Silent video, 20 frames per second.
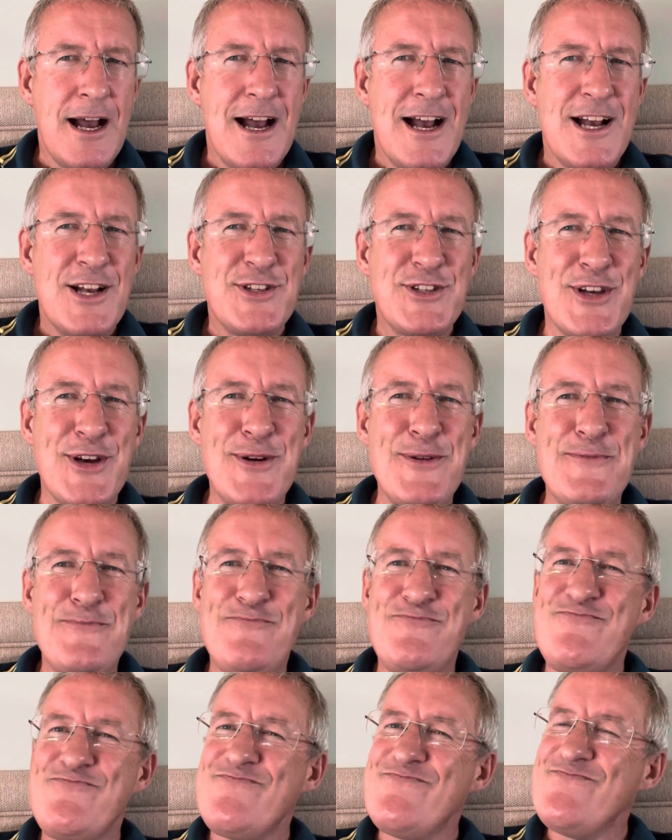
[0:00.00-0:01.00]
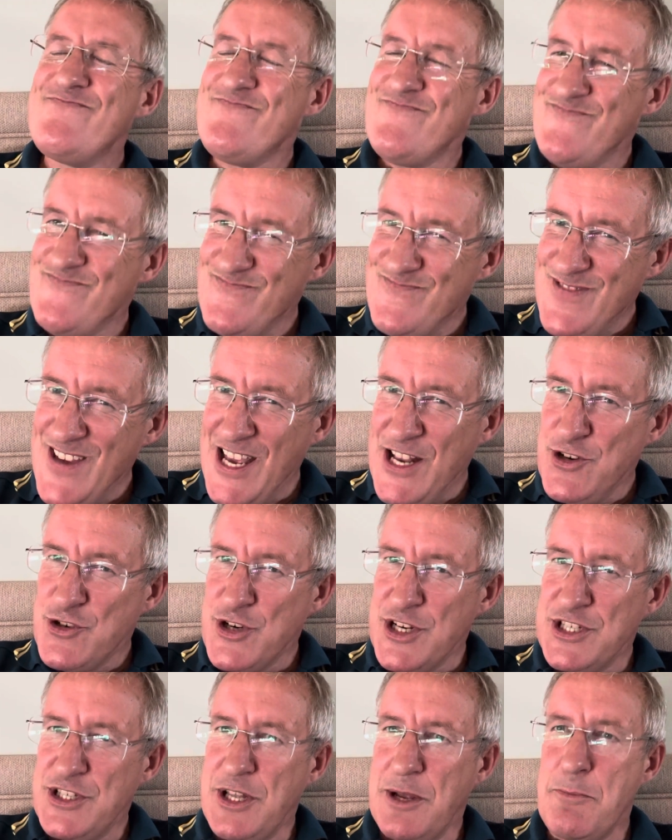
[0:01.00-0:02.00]
So,
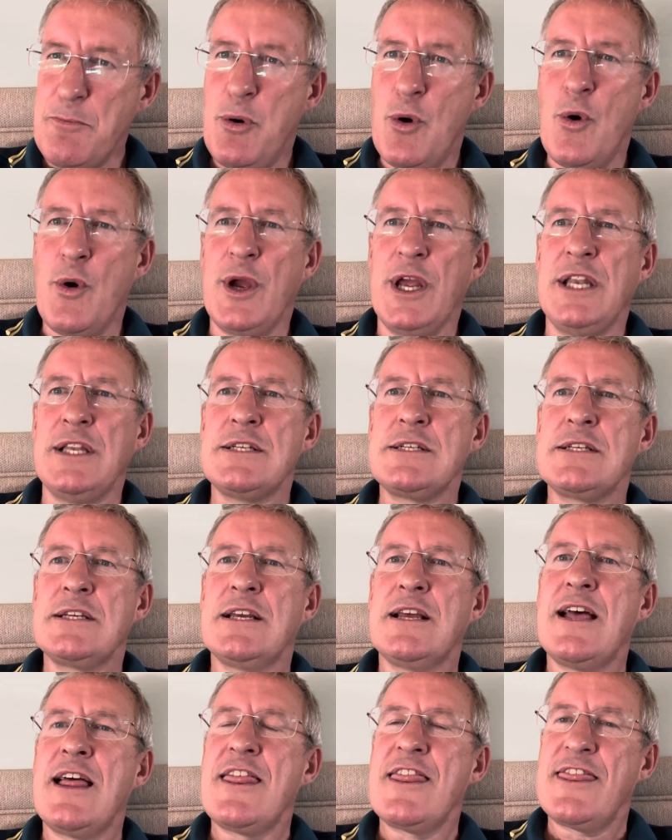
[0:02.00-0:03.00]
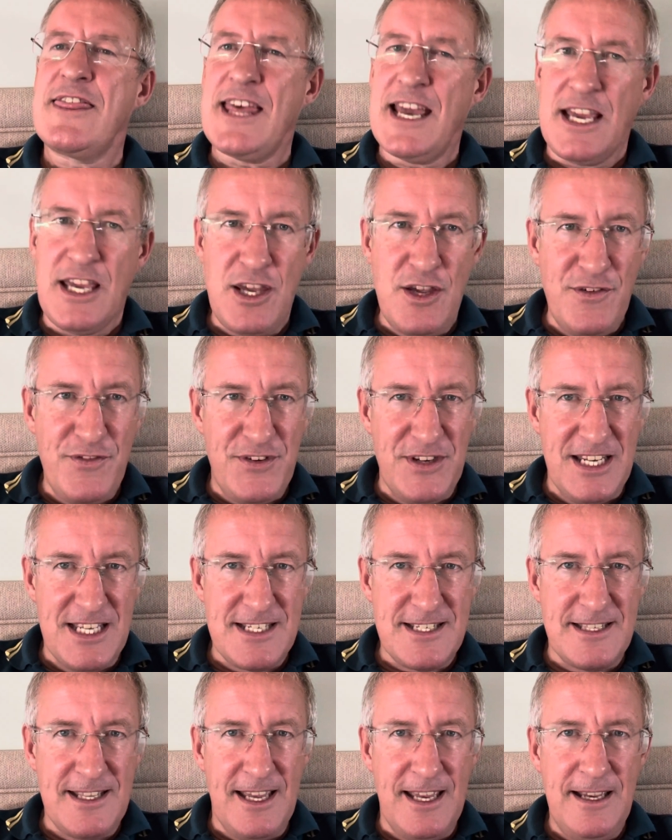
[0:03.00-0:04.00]
interesting point. Thank you for
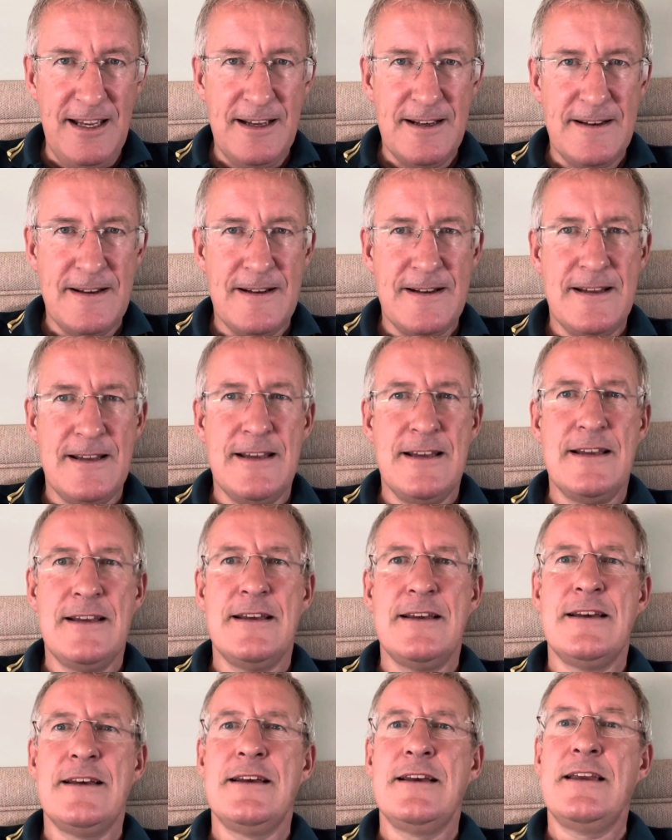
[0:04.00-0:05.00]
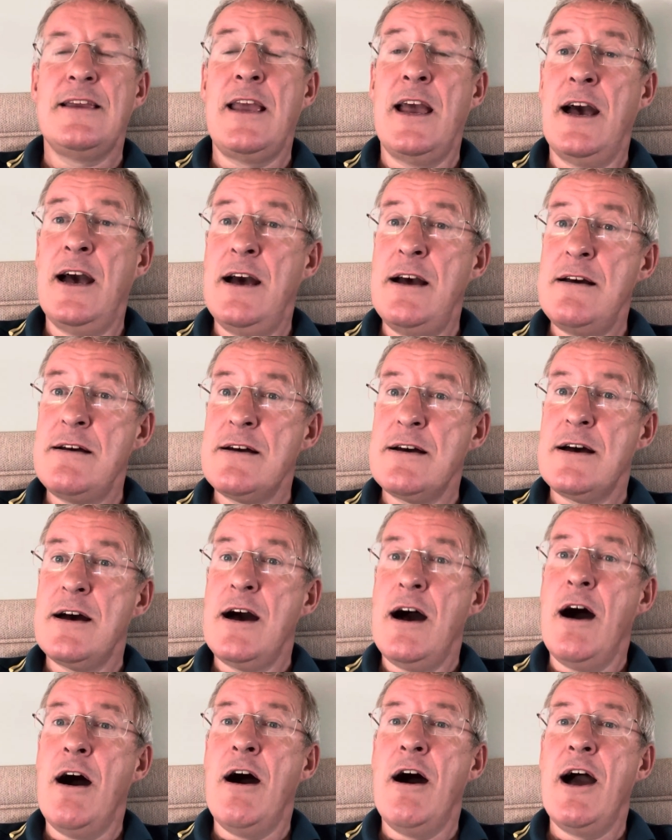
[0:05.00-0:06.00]
listening. Yeah,
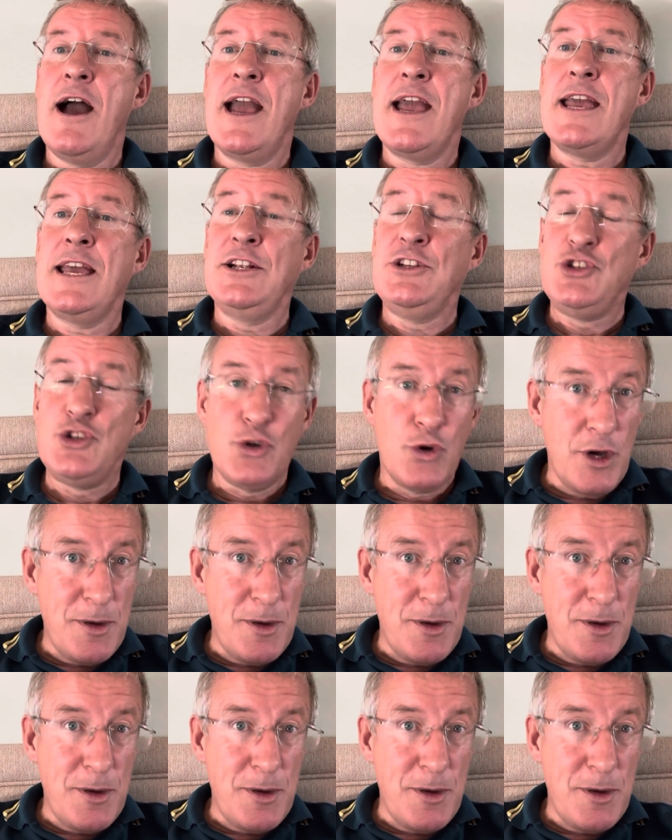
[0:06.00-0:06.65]
I enjoy